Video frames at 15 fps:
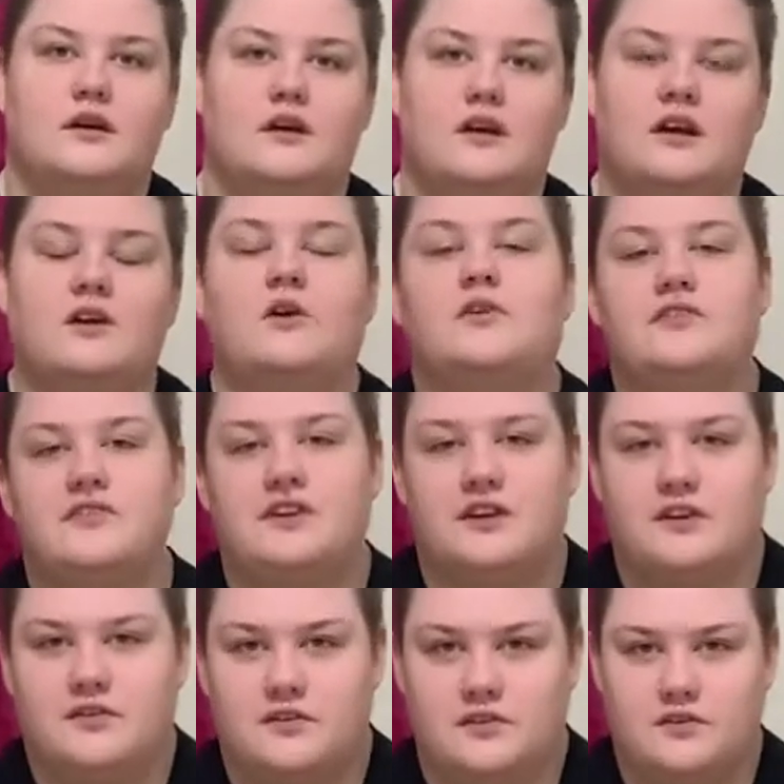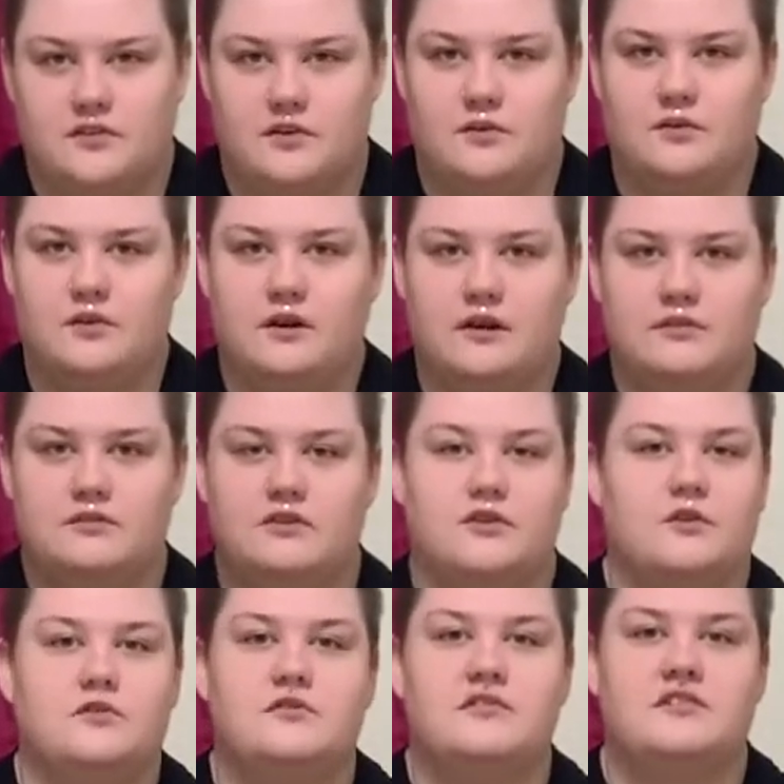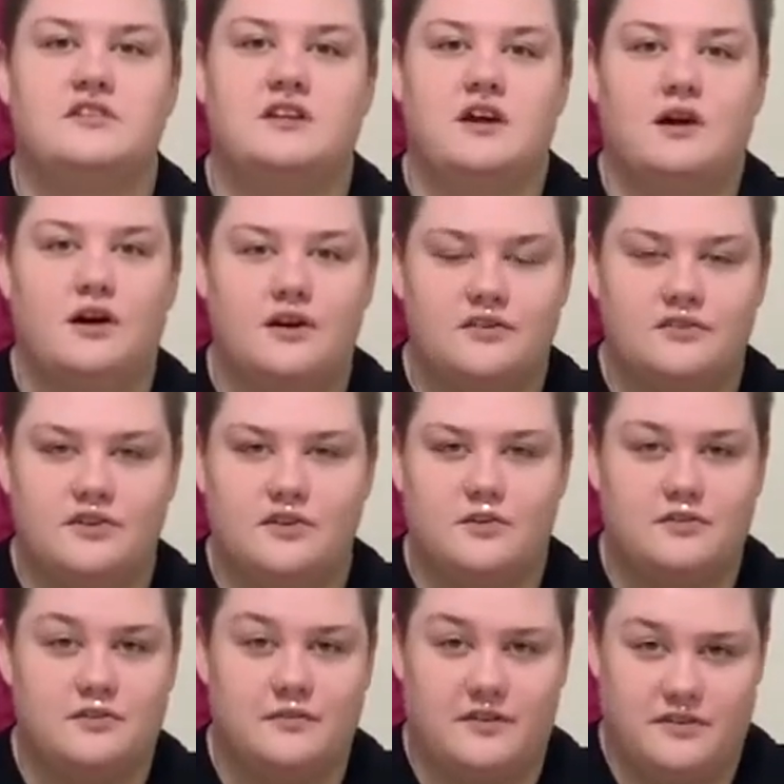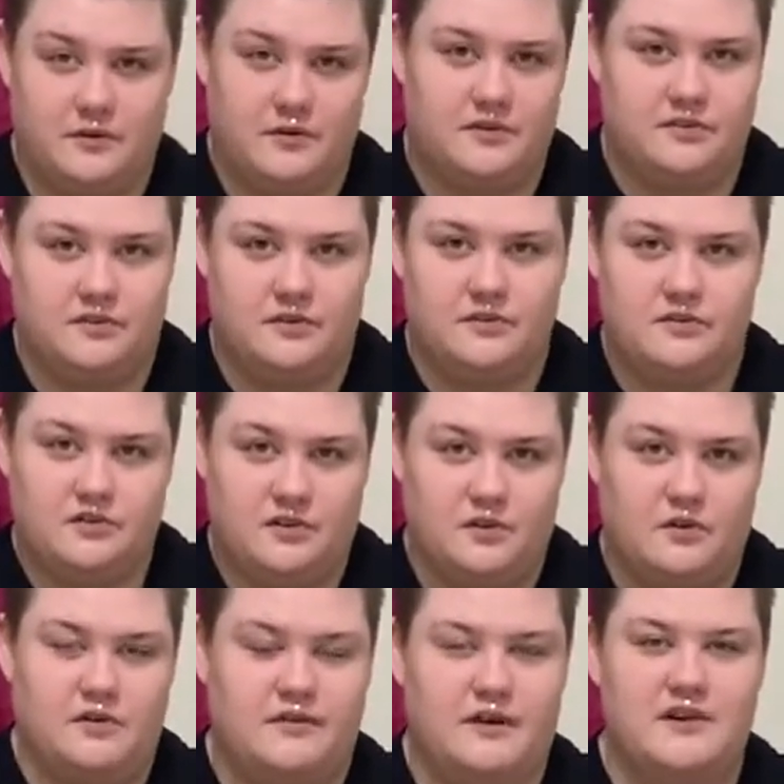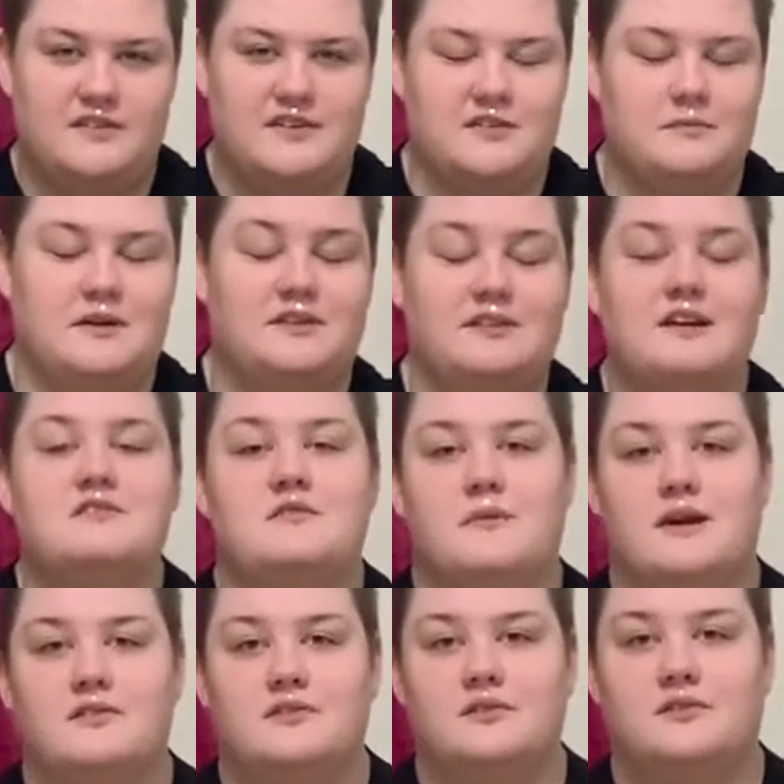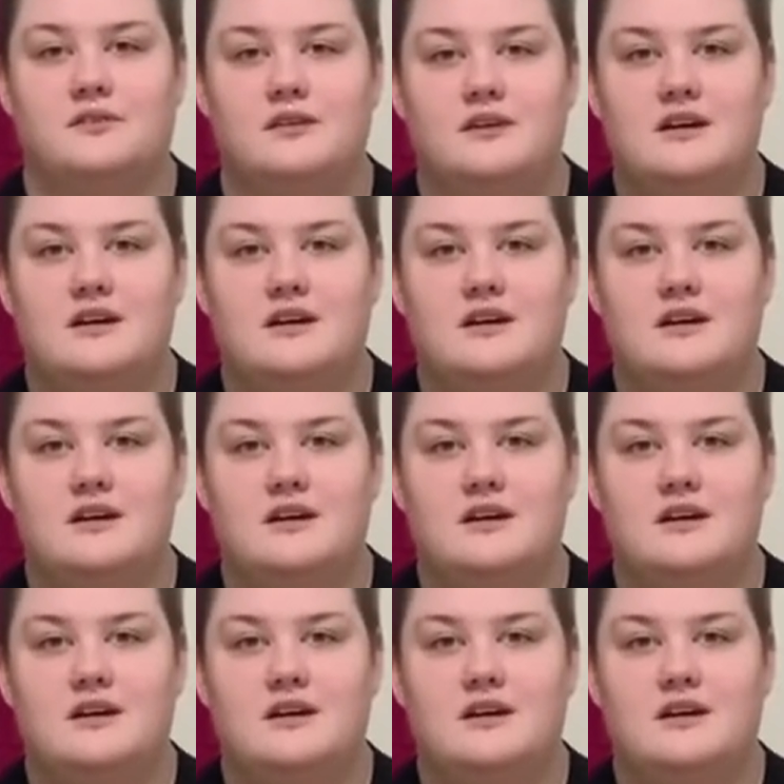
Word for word: In all seriousness though, to those of us in the arts and those of us who are students, coronavirus has been detrimental.